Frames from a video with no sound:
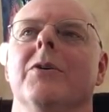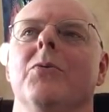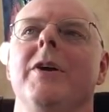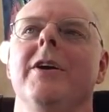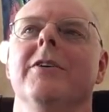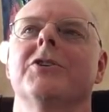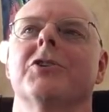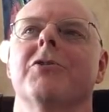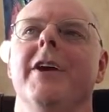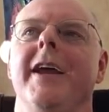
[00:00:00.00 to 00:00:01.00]
We are
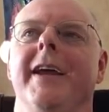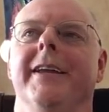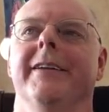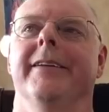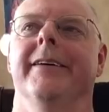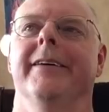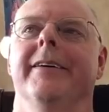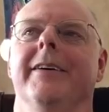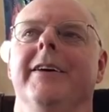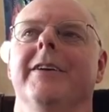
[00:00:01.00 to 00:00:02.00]
trained
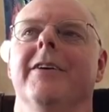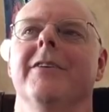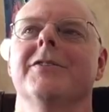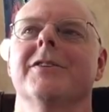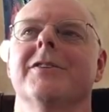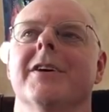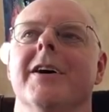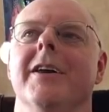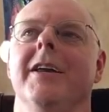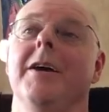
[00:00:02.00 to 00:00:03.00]
in our
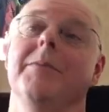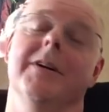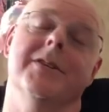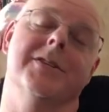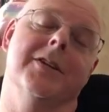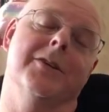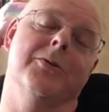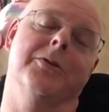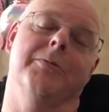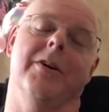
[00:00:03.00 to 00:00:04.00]
society, I'm going to say the
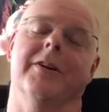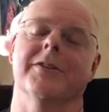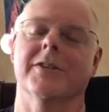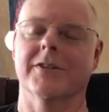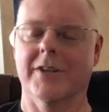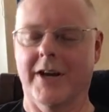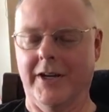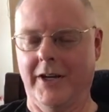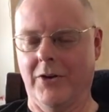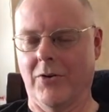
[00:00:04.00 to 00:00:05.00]
North American
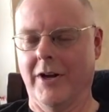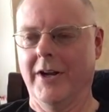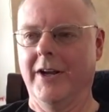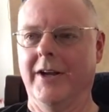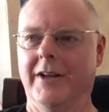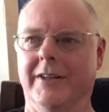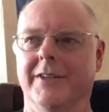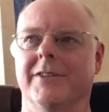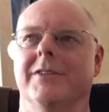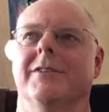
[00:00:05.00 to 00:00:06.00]
society, or
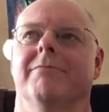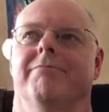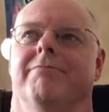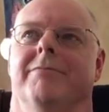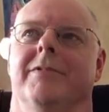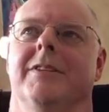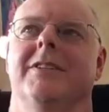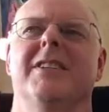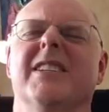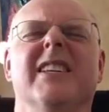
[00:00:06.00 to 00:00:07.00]
let's
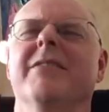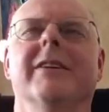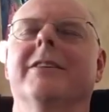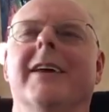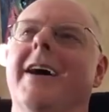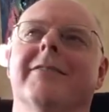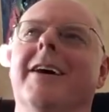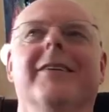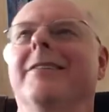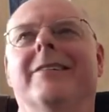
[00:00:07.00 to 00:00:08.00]
just leave it at that.
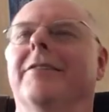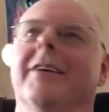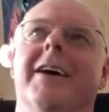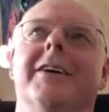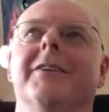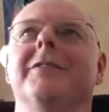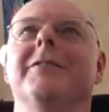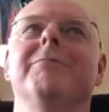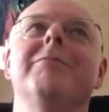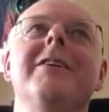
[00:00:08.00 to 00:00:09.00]
I could
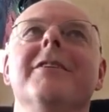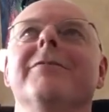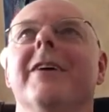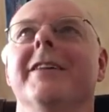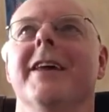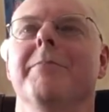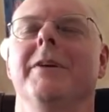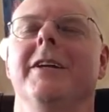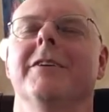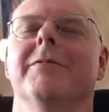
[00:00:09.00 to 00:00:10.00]
redefine that
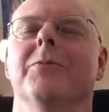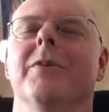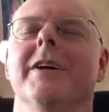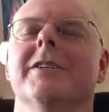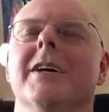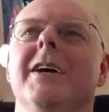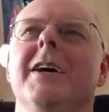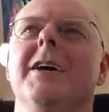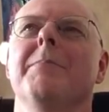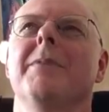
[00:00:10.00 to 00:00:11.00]
many different ways.
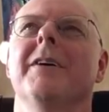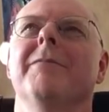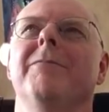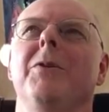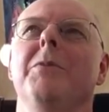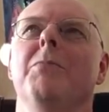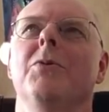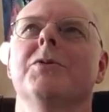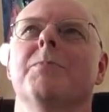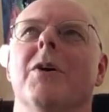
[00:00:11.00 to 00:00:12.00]
But for the
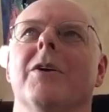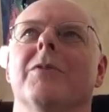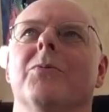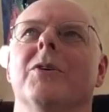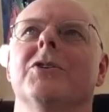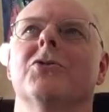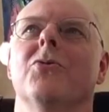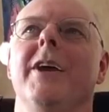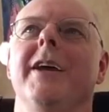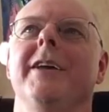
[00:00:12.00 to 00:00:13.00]
most part, we're
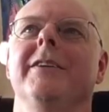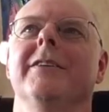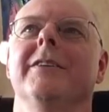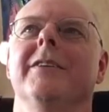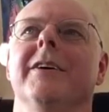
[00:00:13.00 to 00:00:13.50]
trained